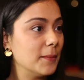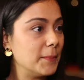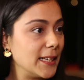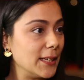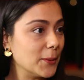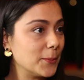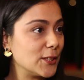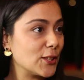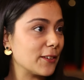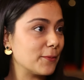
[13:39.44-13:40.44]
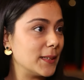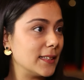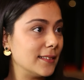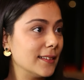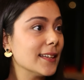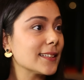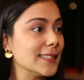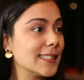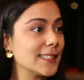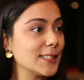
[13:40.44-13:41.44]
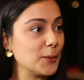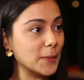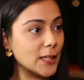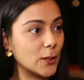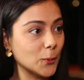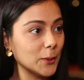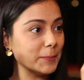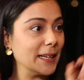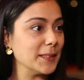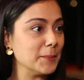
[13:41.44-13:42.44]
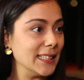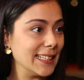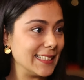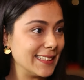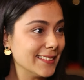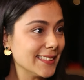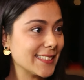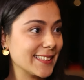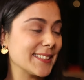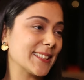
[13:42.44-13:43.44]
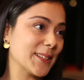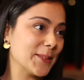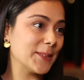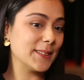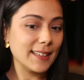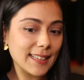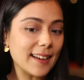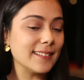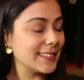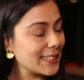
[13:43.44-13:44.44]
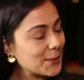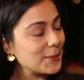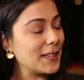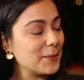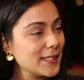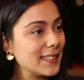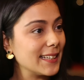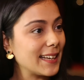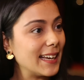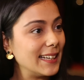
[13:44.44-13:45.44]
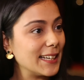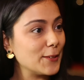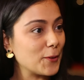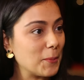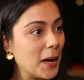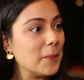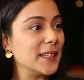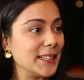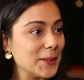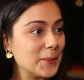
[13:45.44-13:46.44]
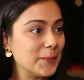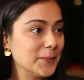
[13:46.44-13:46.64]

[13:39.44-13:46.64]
menu which have been considered to be cool by the millennials. So yeah, that's what I would like highlight from our menu.